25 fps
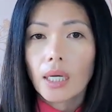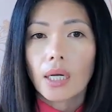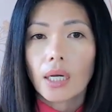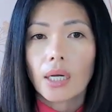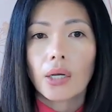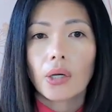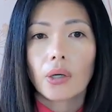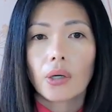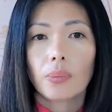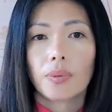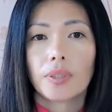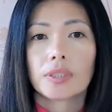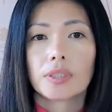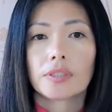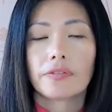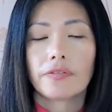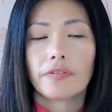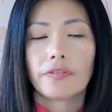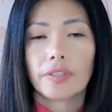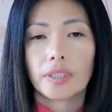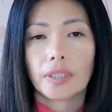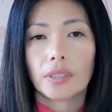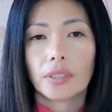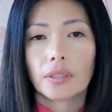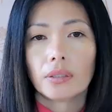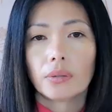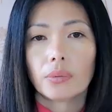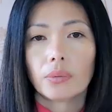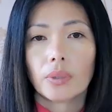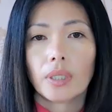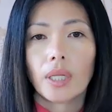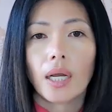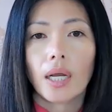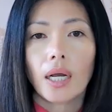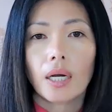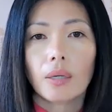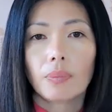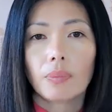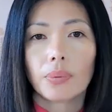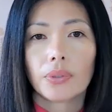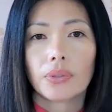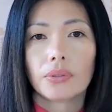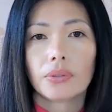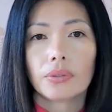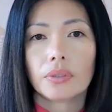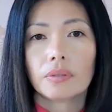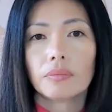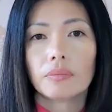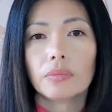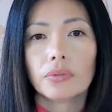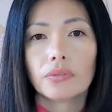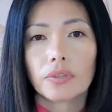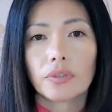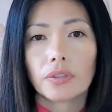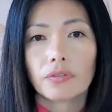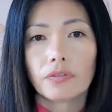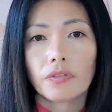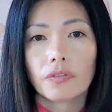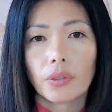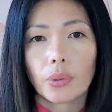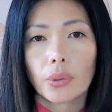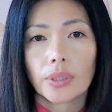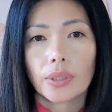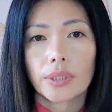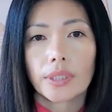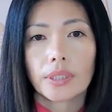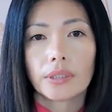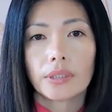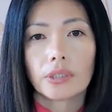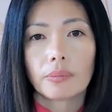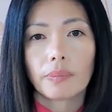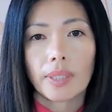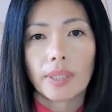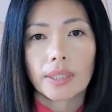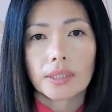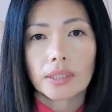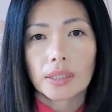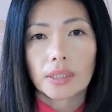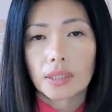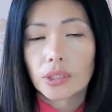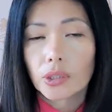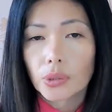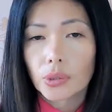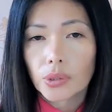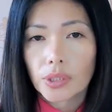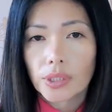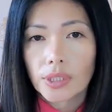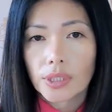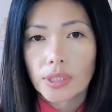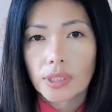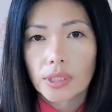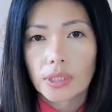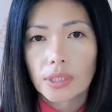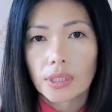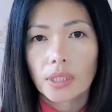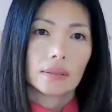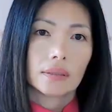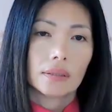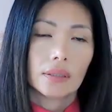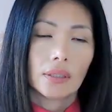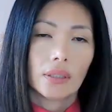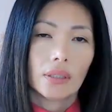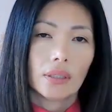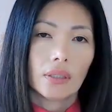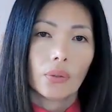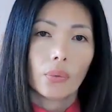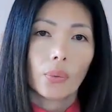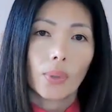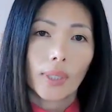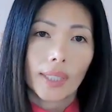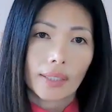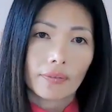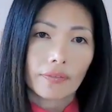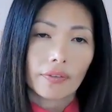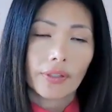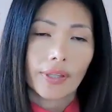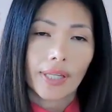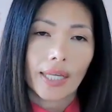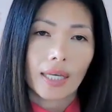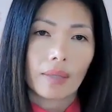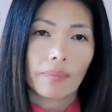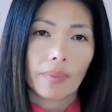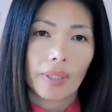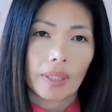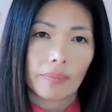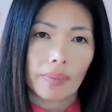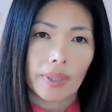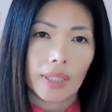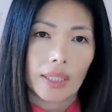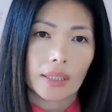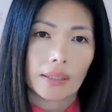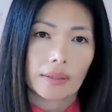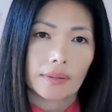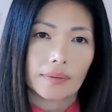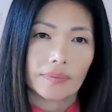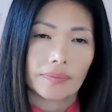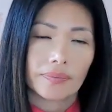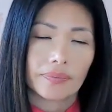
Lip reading: I hope this video will help you in moving forward in your best interests, whatever that may be.